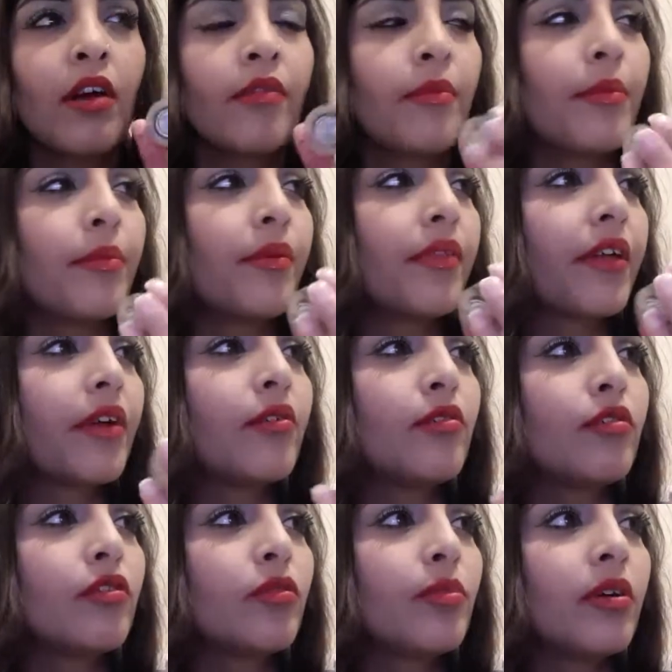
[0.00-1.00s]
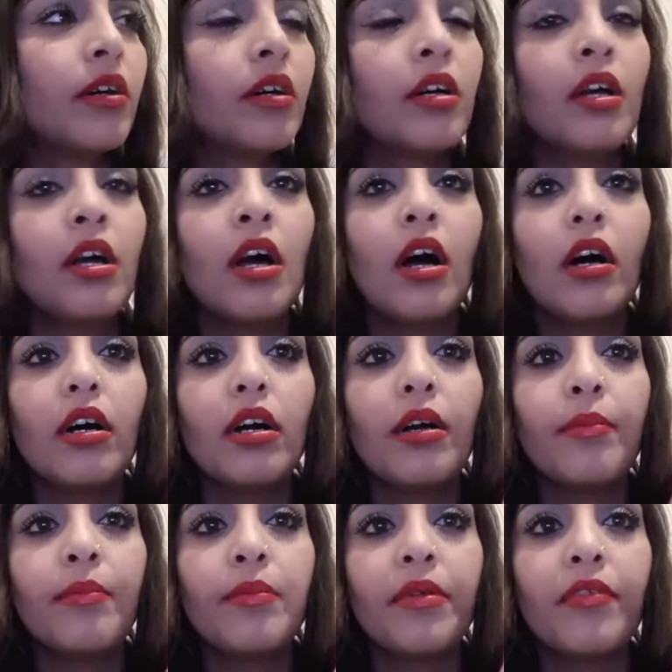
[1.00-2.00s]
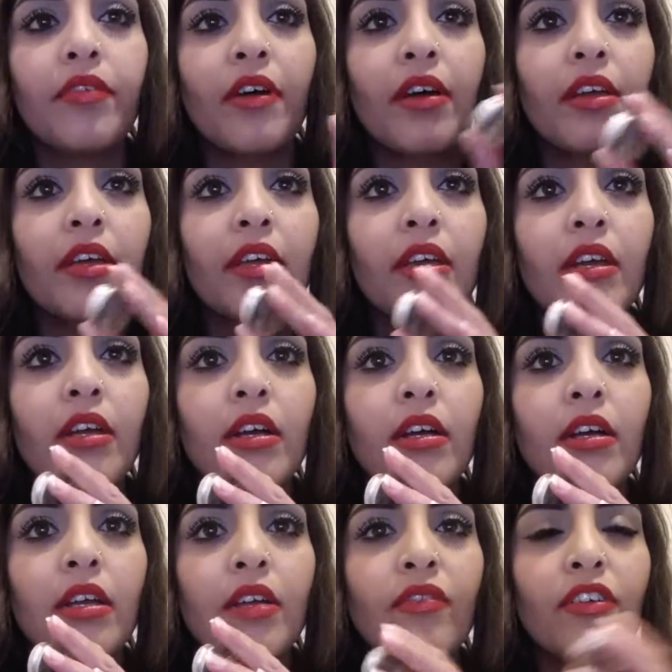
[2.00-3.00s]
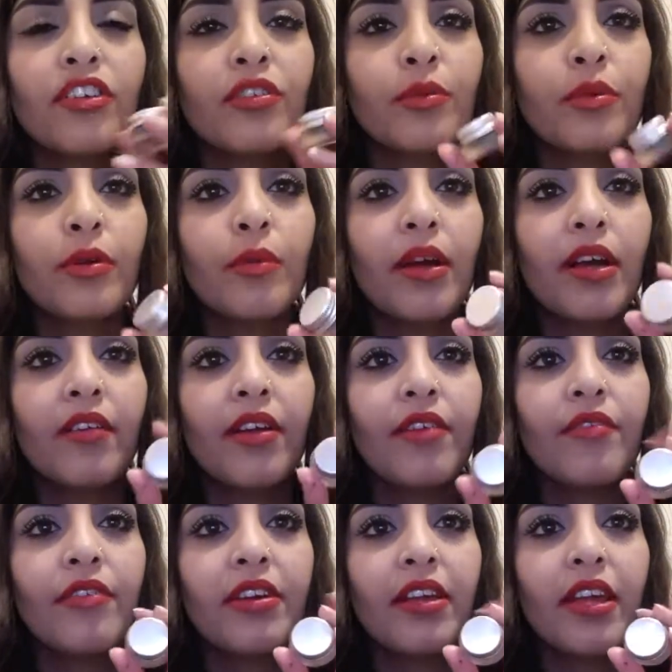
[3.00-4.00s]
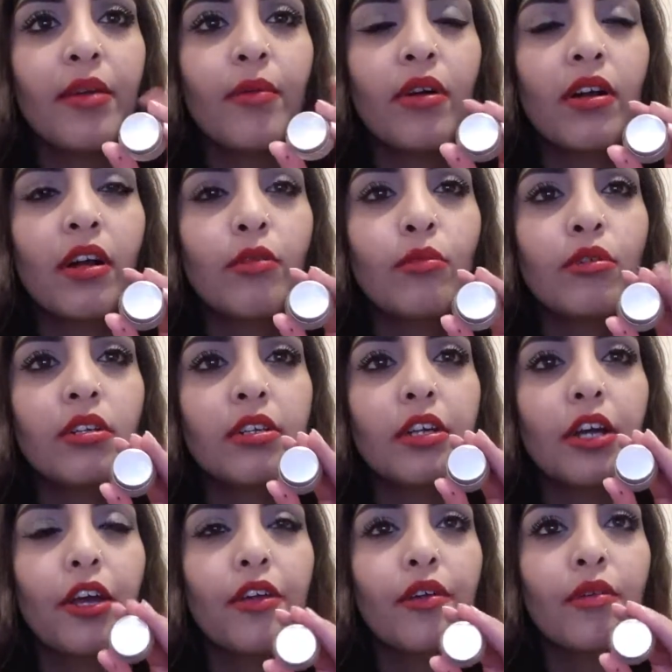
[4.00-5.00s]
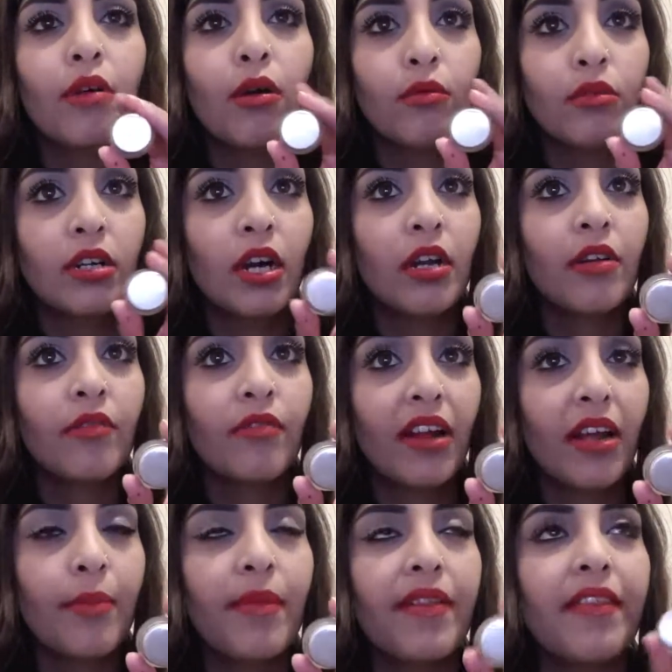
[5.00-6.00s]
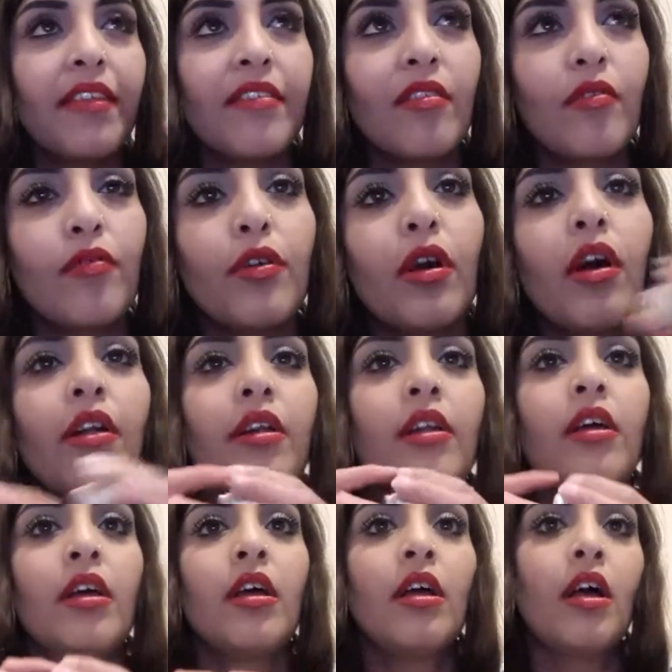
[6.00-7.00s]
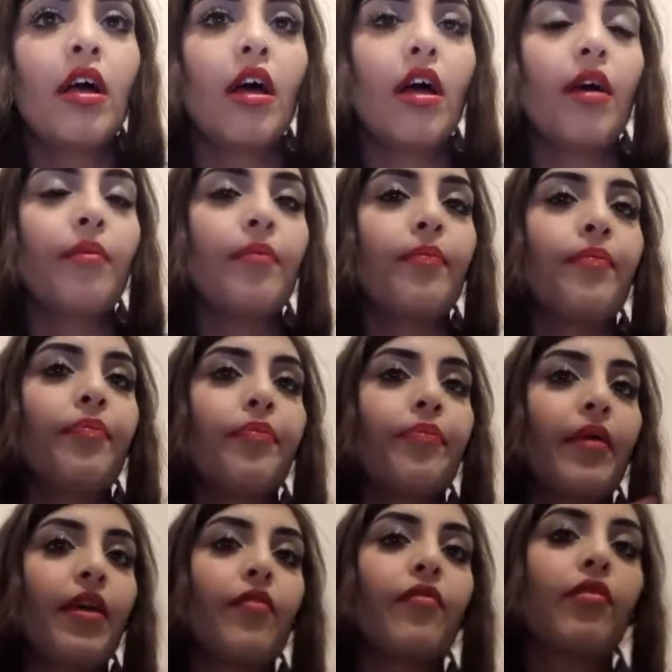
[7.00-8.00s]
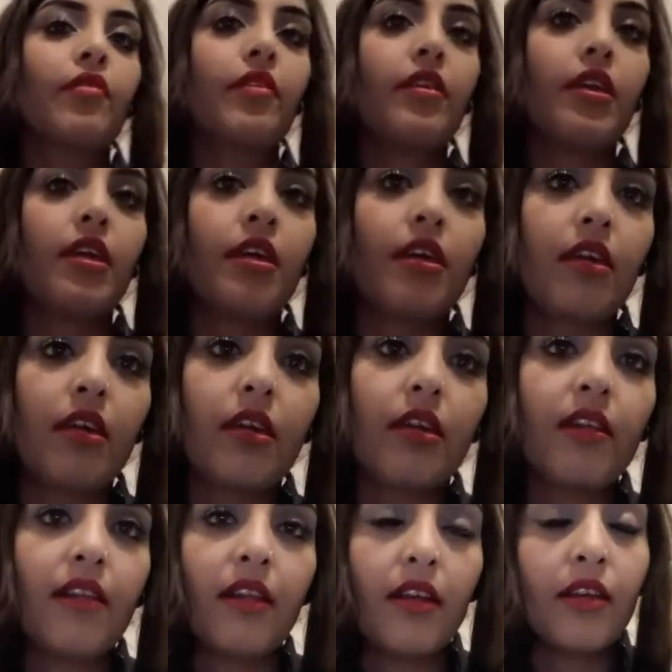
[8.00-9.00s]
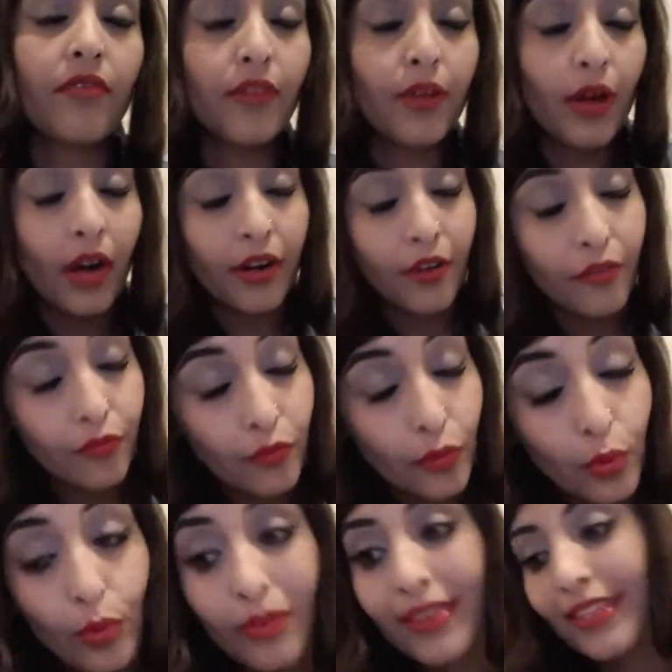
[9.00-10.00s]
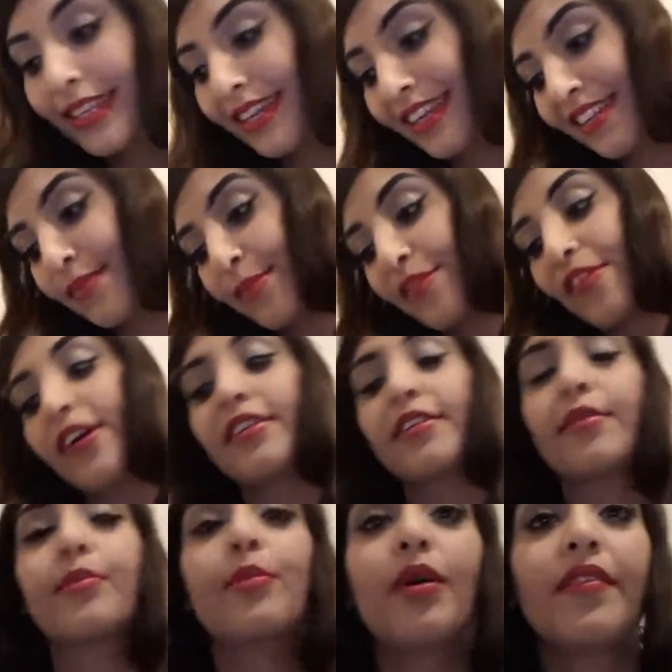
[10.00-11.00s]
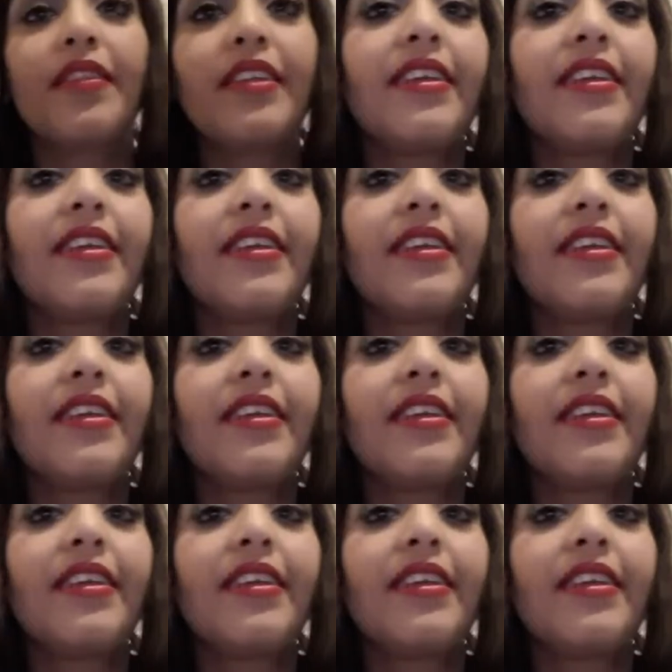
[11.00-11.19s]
I can't remember what they're called, but if I just want to wear an everyday one, I would recommend this if you can't if you can't afford the Elizabeth Arden one.